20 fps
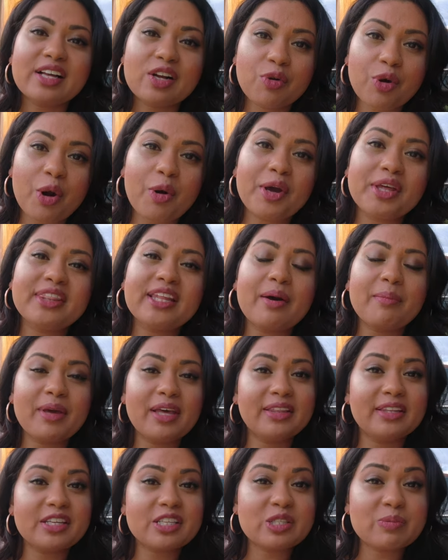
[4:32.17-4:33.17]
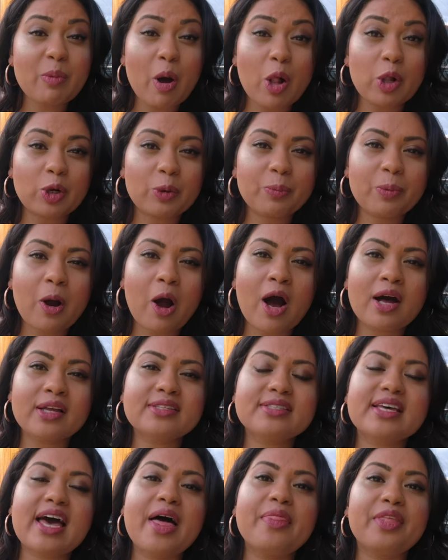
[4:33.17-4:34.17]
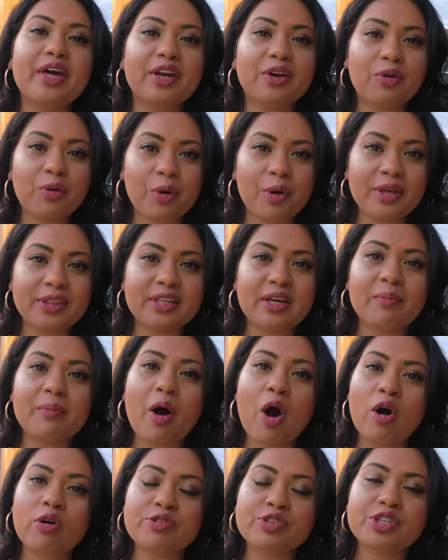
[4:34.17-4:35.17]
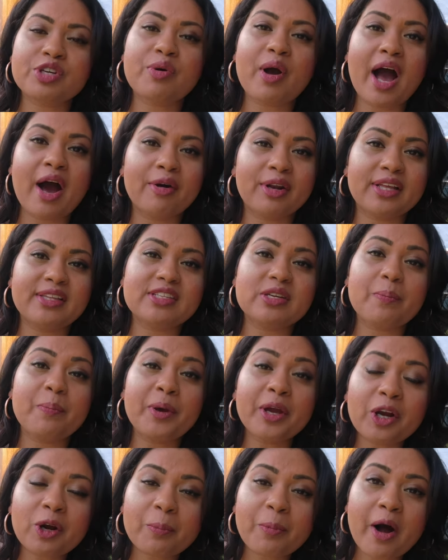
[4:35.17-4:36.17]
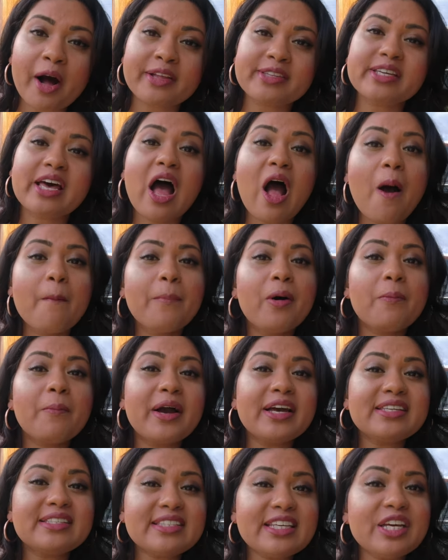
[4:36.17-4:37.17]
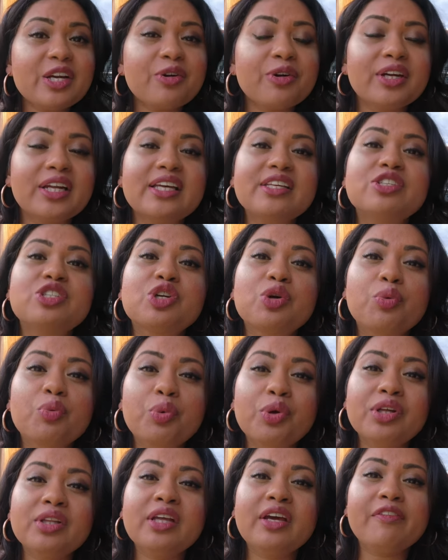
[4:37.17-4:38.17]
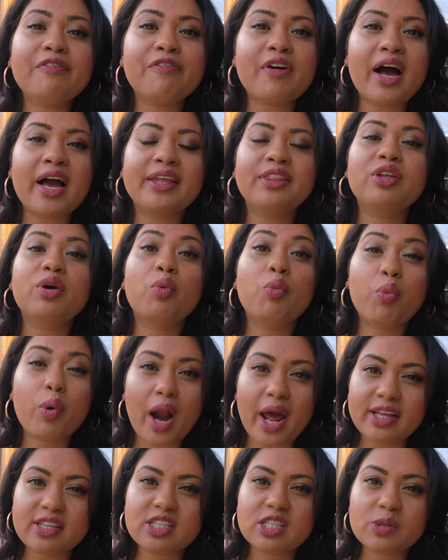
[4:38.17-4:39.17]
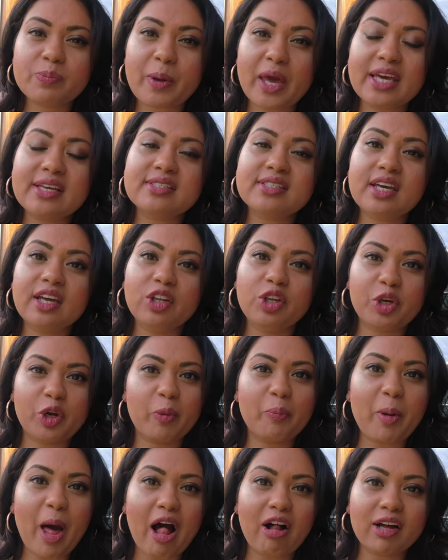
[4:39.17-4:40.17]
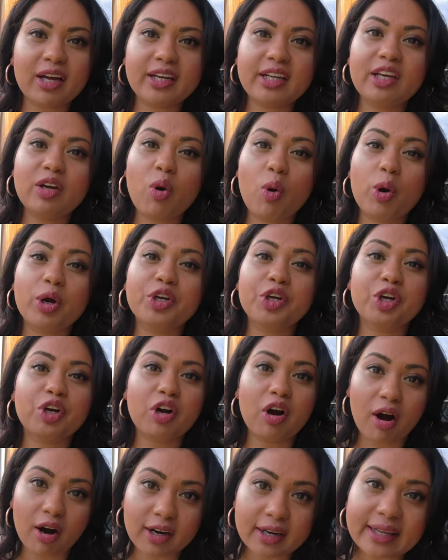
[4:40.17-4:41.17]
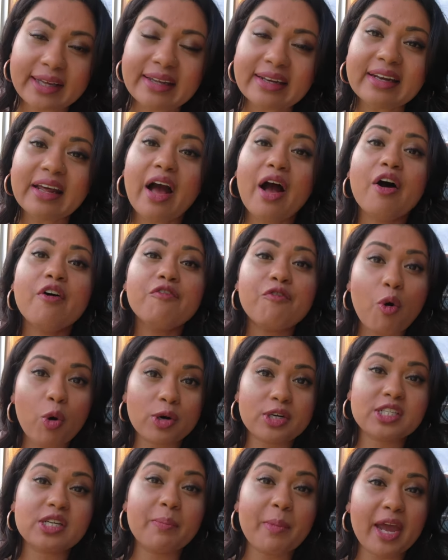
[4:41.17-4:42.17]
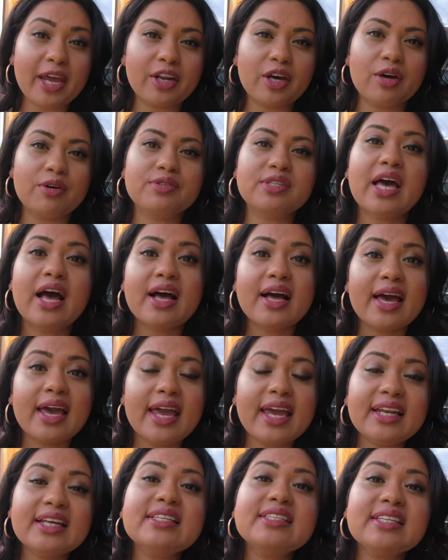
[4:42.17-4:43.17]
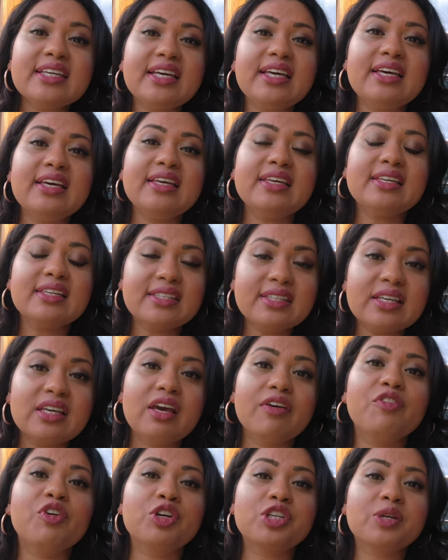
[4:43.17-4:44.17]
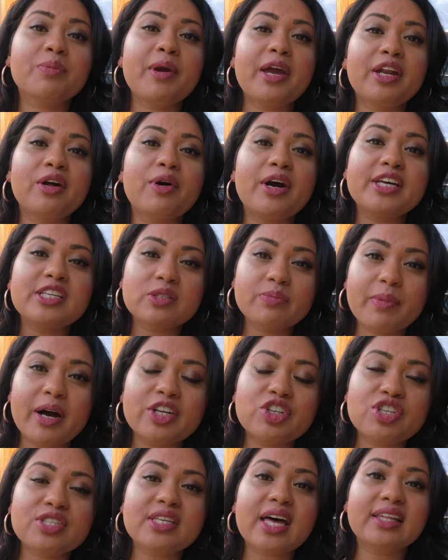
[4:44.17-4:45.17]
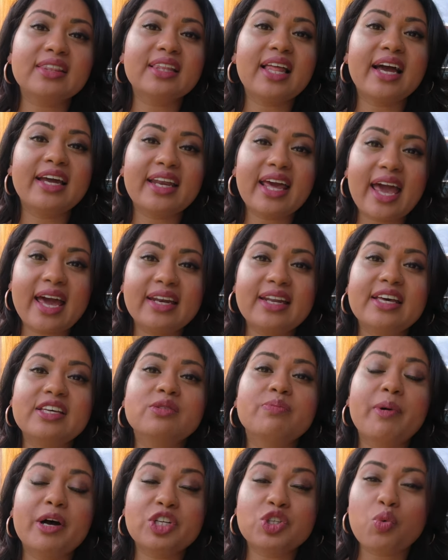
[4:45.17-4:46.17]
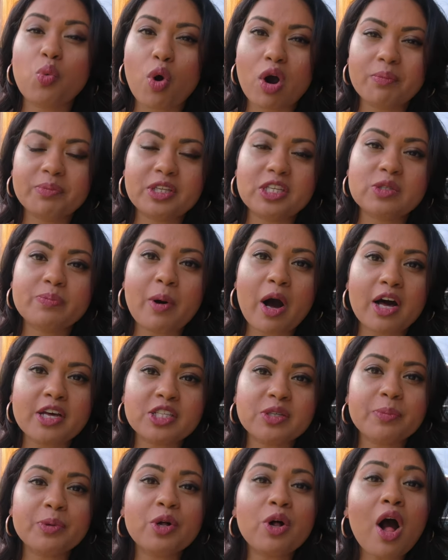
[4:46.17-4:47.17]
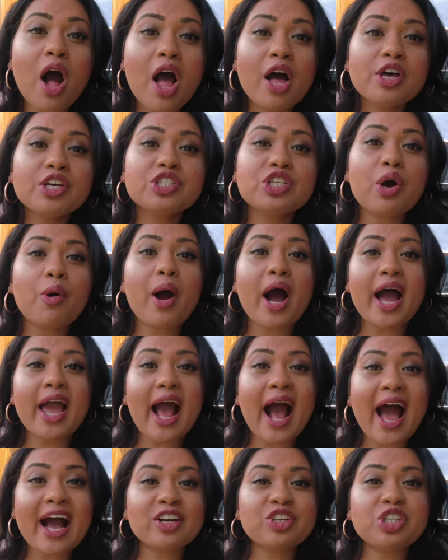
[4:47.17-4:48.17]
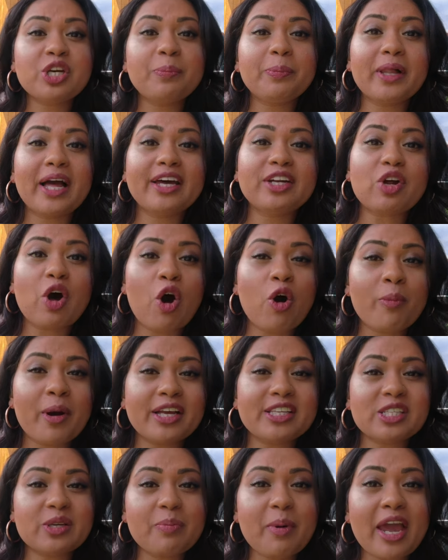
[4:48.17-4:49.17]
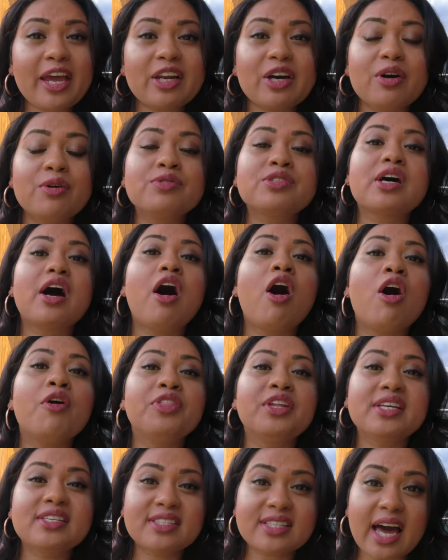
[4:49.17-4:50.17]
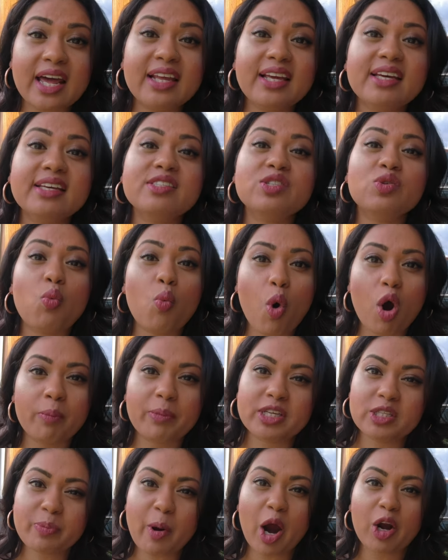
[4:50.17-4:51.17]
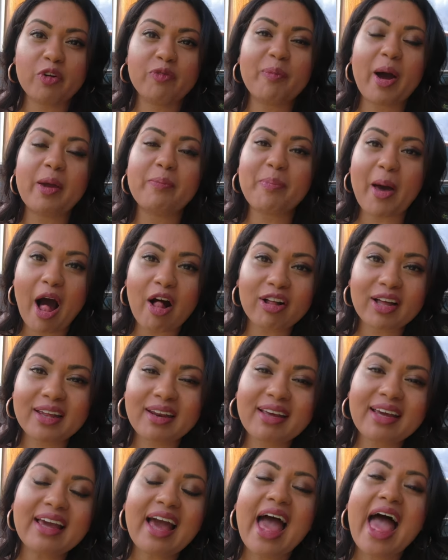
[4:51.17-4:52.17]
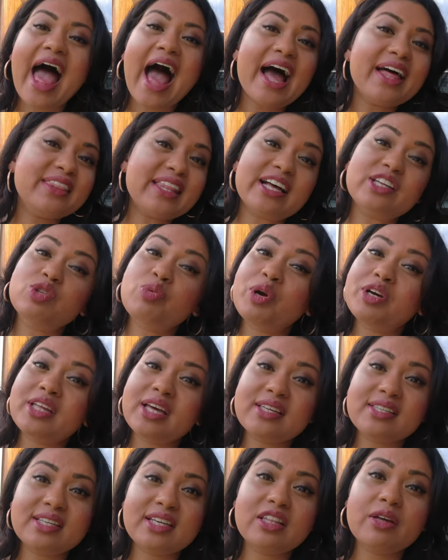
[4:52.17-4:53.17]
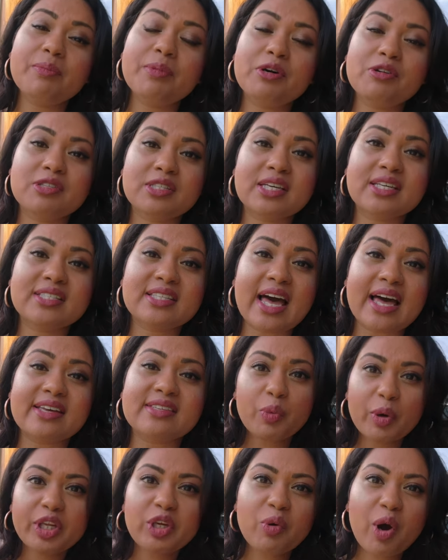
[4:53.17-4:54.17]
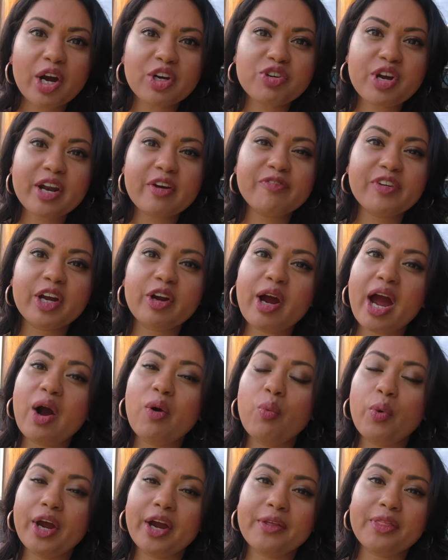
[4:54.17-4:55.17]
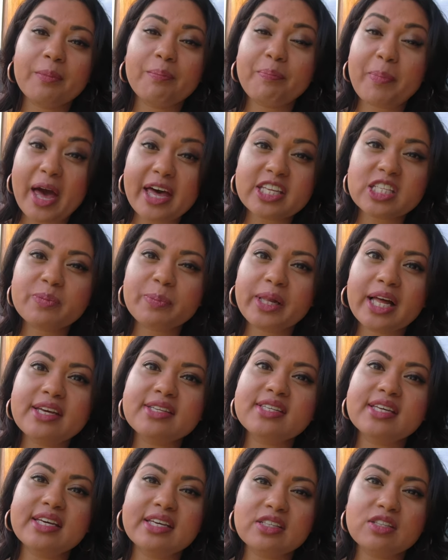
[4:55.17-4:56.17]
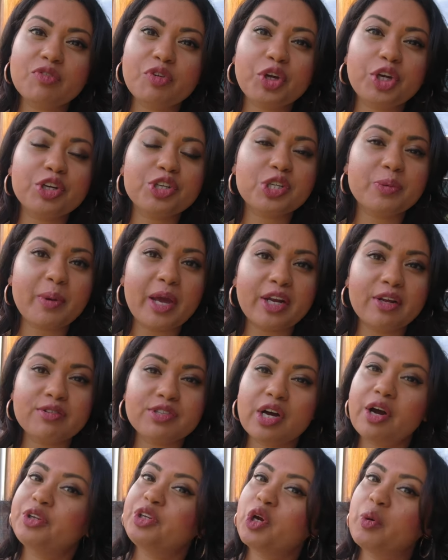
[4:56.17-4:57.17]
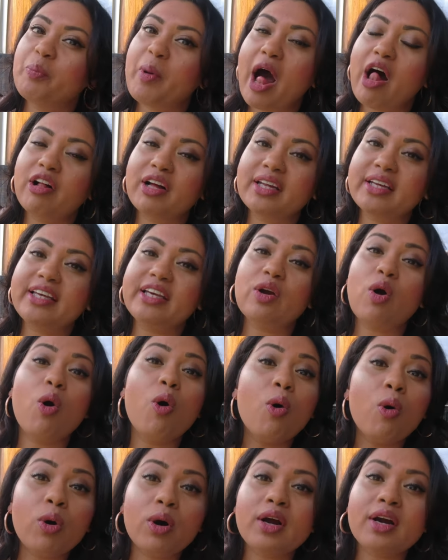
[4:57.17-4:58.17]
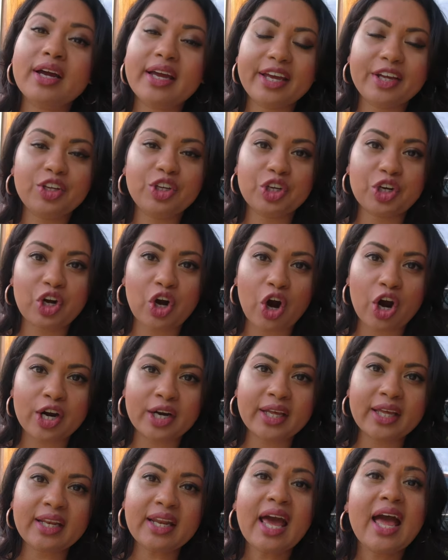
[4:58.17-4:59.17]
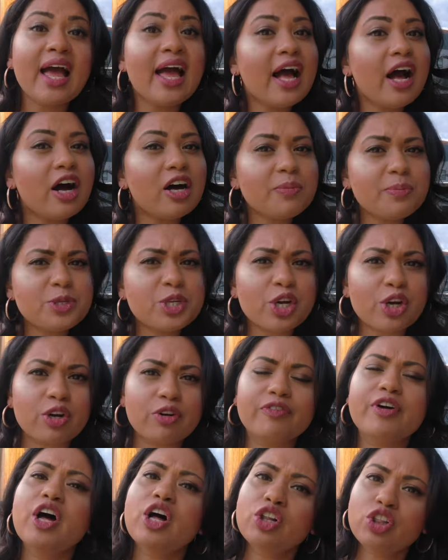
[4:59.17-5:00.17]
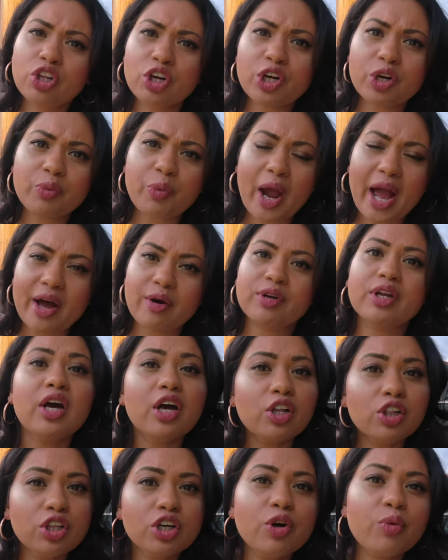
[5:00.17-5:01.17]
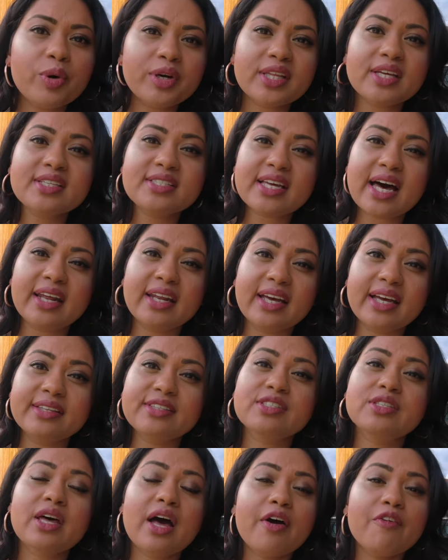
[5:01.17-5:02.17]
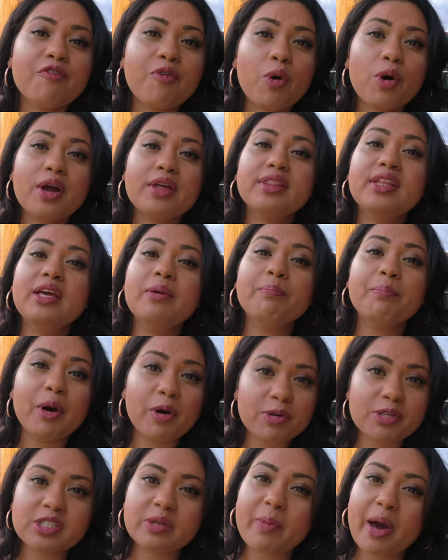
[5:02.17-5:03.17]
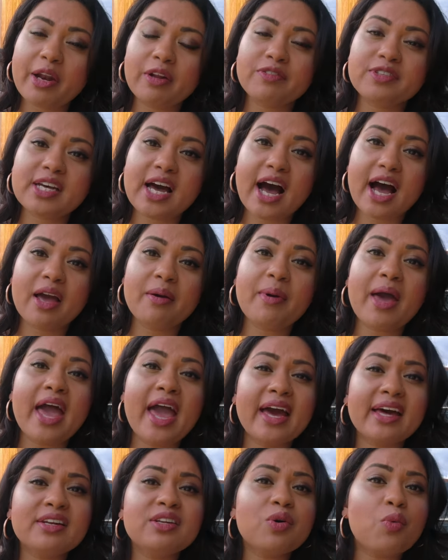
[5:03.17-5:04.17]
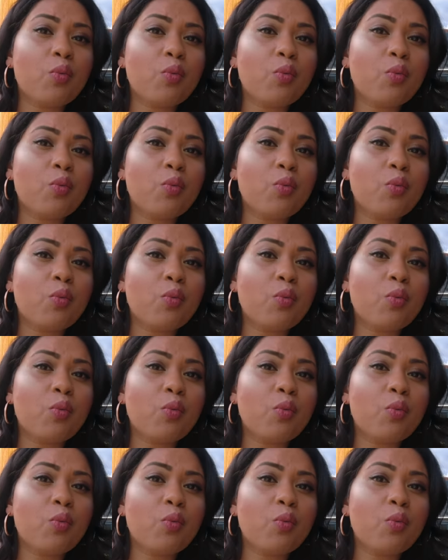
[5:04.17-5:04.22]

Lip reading: growing them in the smaller pots and then growing them also out into bigger pots. But my secret is to really find the right space in your balcony or your garden for tomatoes. It is key to give your tomato as much sunlight and as much warmth as possible. So I actually plant all my tomatoes on the sunniest, warmest part of my balcony, and that's where they see the most success. So when you are trying to figure out where the best place is for your tomatoes on your balcony or in your garden, observe, look around, look where the sun hits for the most amount of time and